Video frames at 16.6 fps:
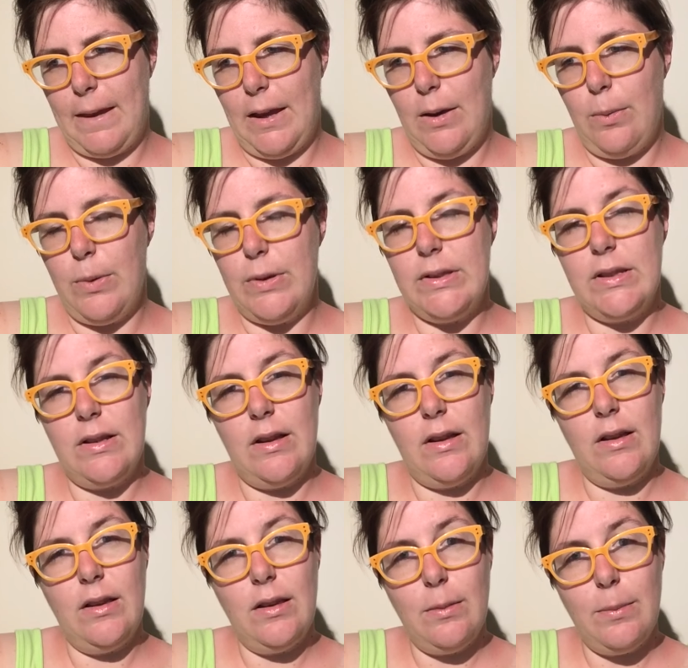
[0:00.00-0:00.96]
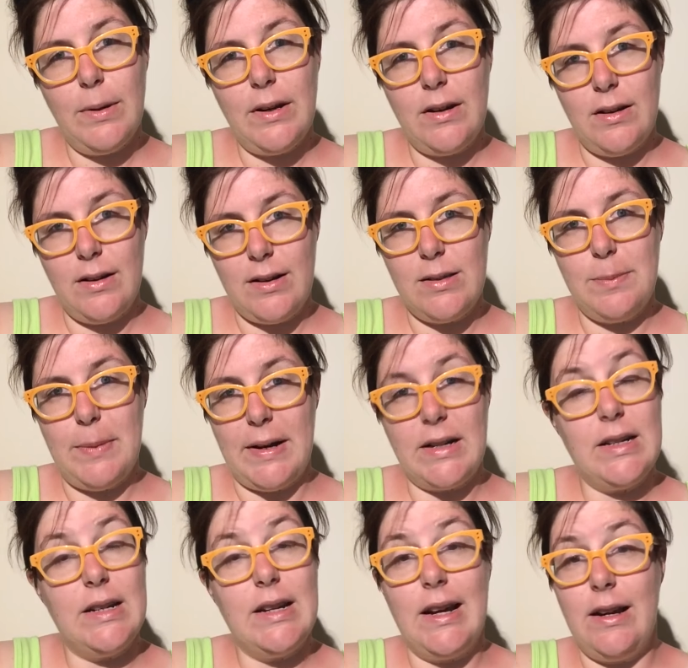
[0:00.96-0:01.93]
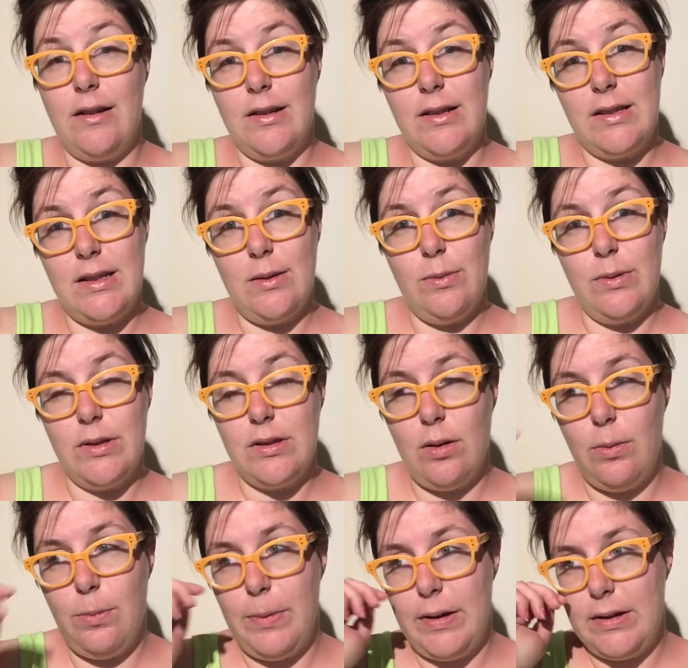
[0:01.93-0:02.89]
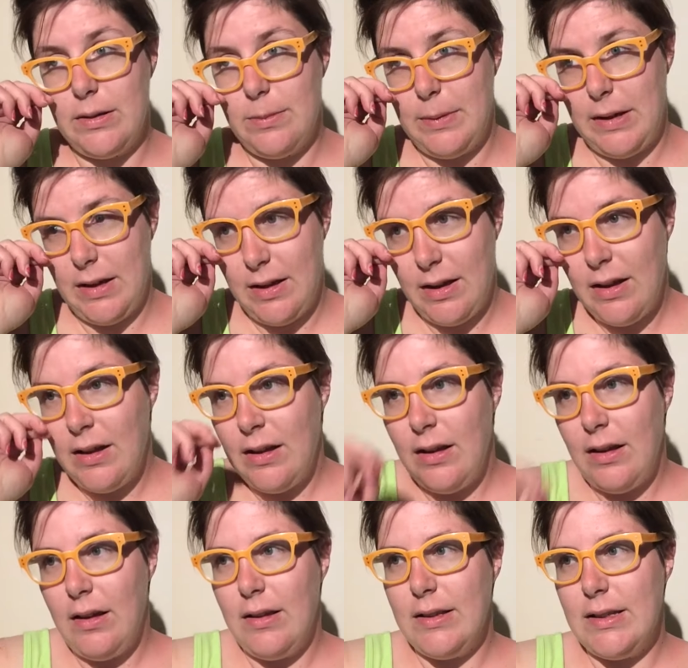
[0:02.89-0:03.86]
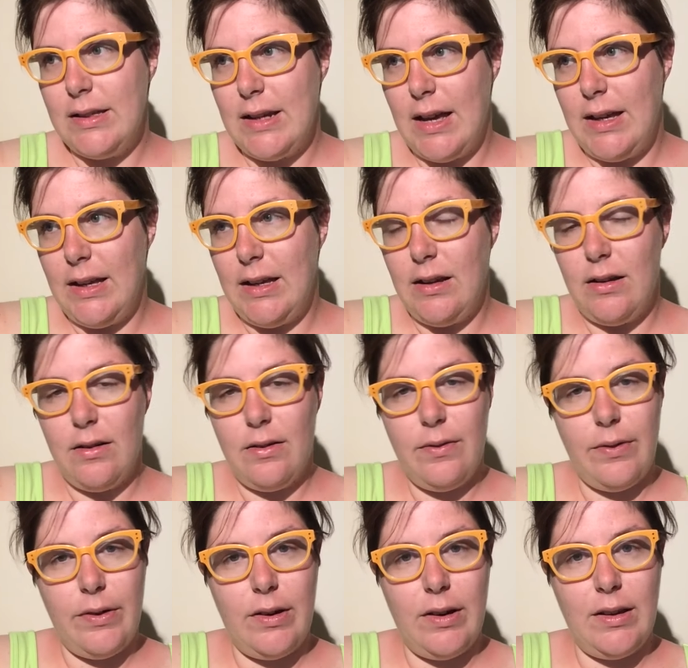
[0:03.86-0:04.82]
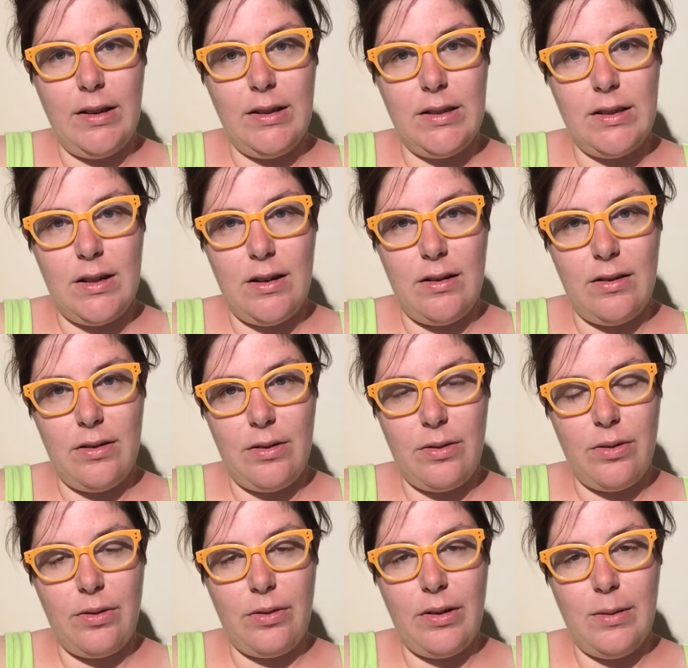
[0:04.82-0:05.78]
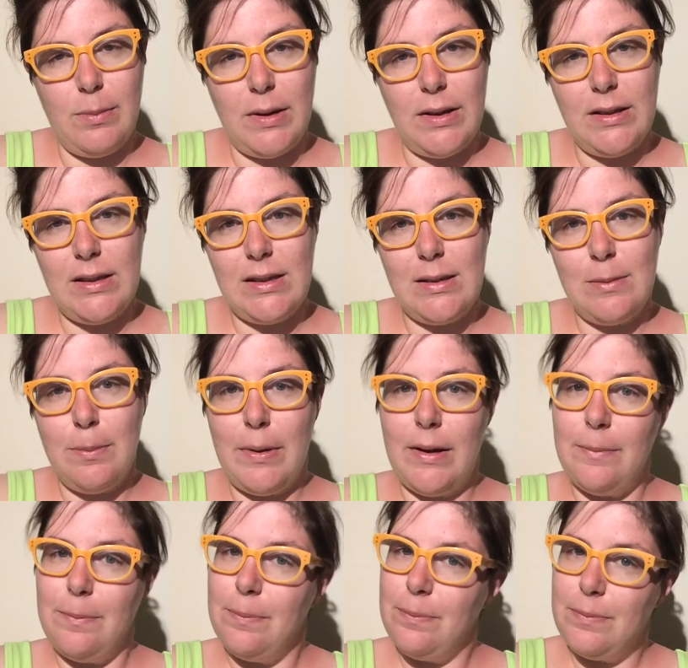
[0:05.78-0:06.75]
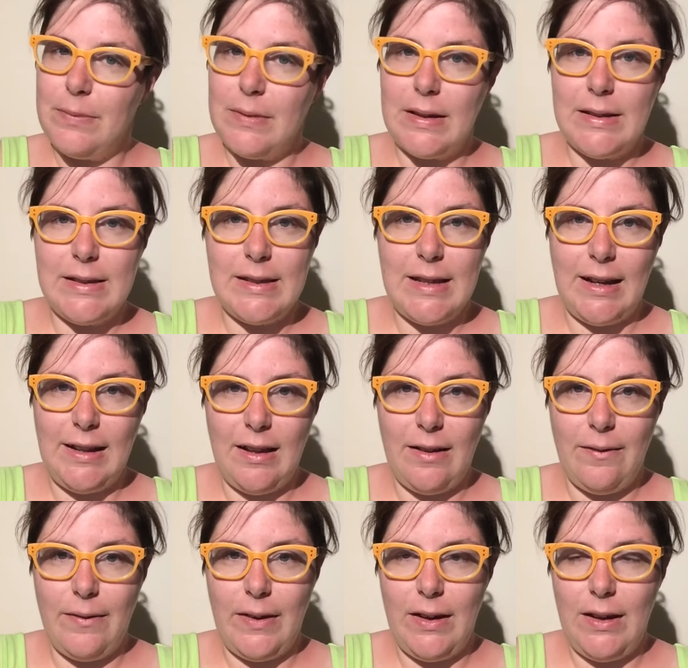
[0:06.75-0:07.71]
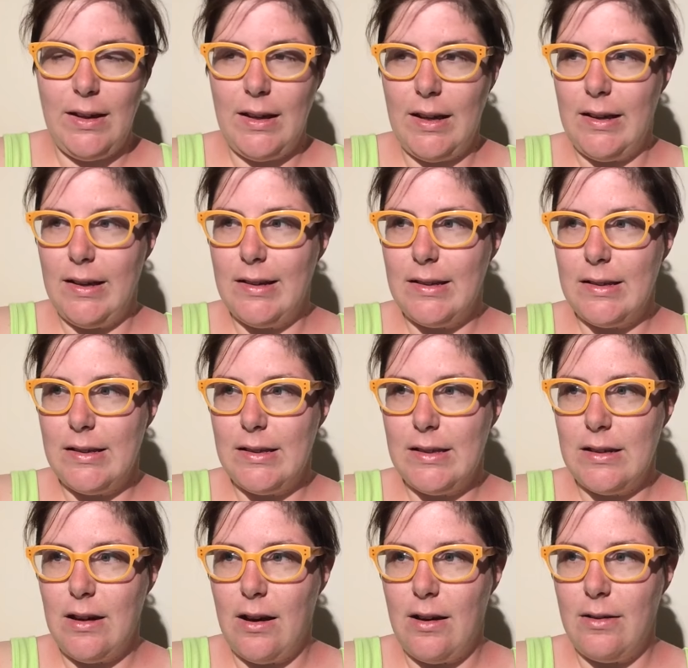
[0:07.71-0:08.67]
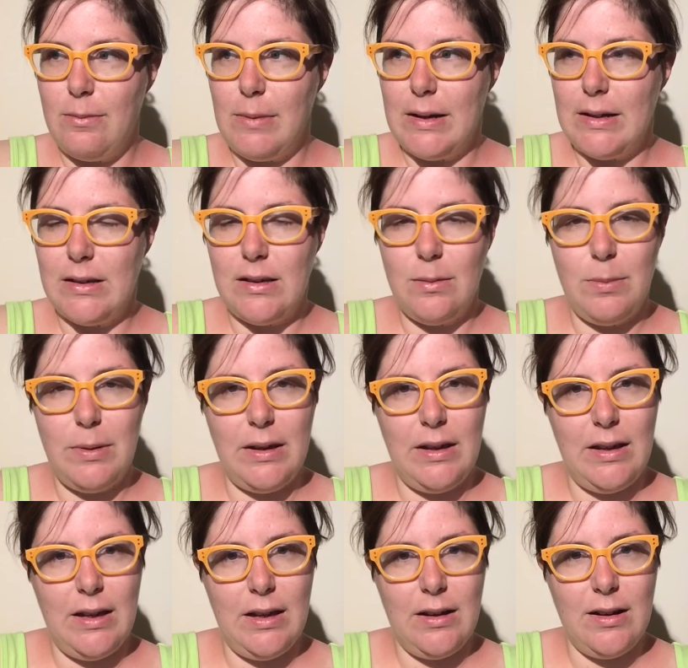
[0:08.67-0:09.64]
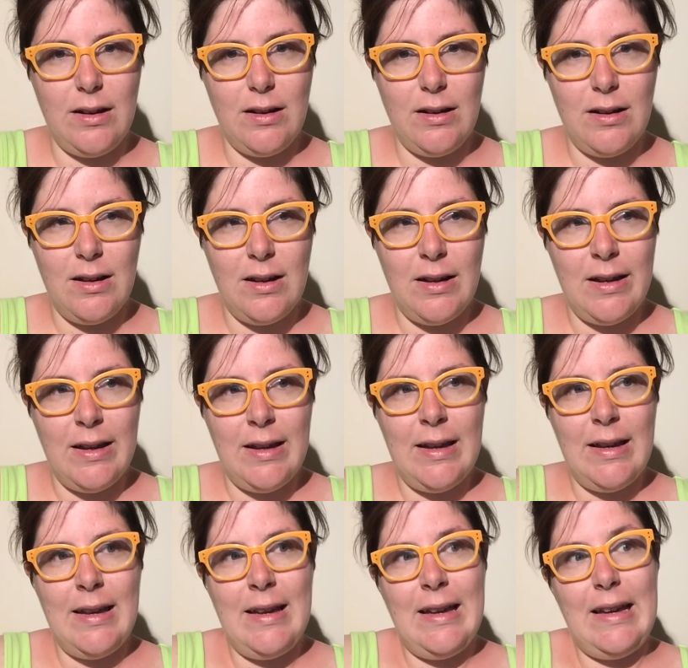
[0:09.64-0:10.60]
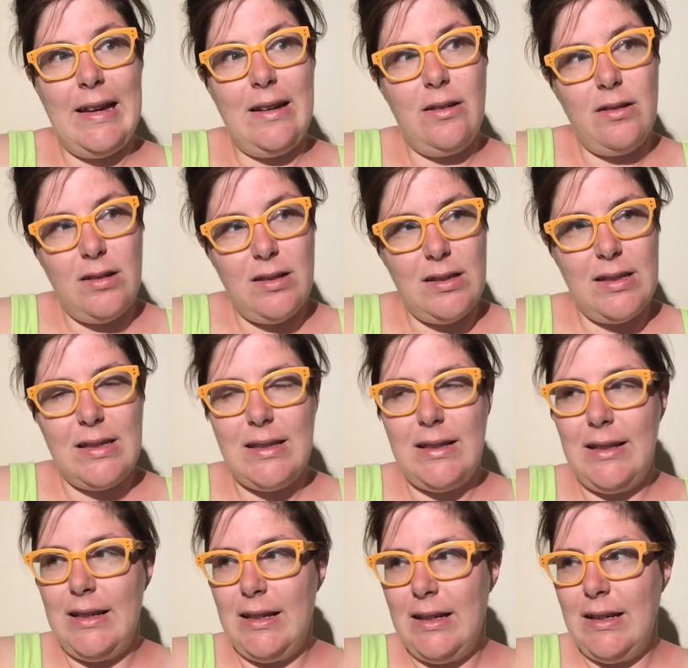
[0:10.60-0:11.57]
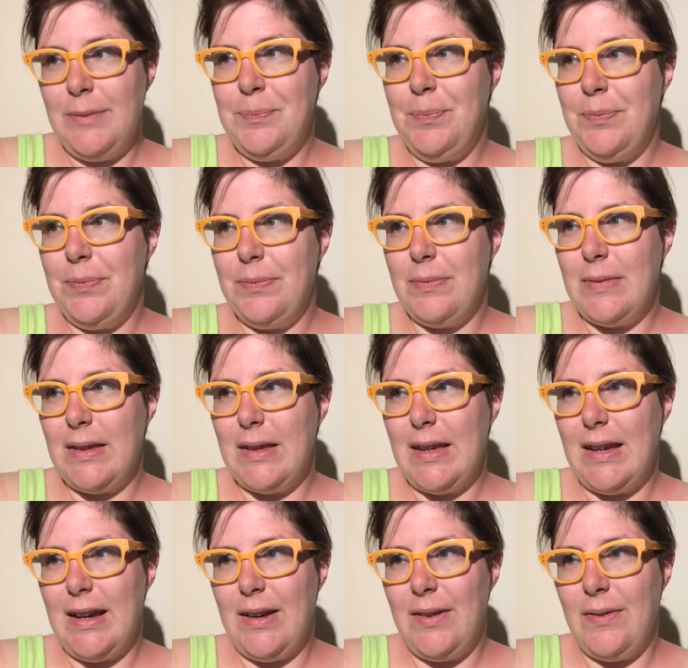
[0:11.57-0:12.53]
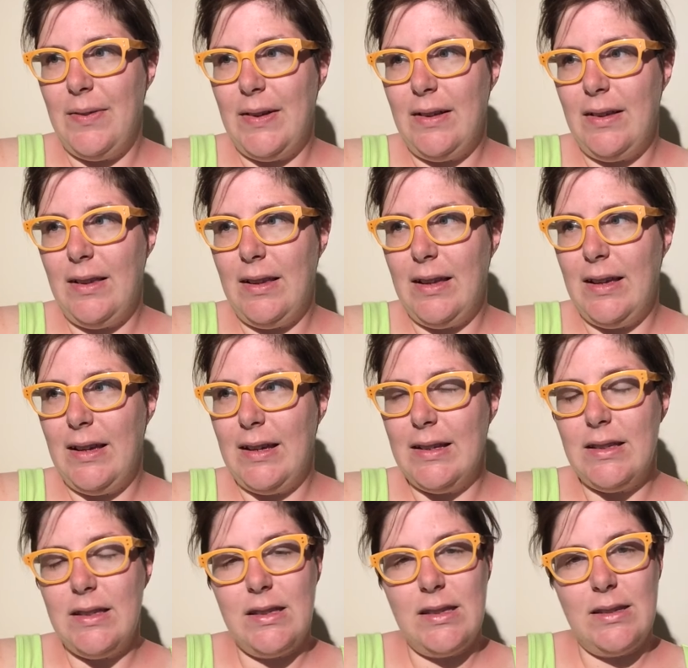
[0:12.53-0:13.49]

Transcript: It was a little bit unexpected. I honestly was hoping to be staying here for at least another 3 months, but c'est la vie, it's not meant to be here. And honestly, I feel like